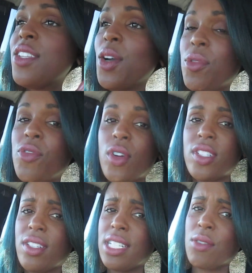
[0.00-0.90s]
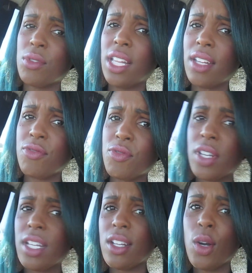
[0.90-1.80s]
So before it starts to get really like
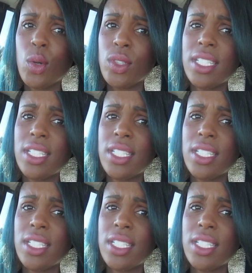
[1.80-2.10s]
freaking cold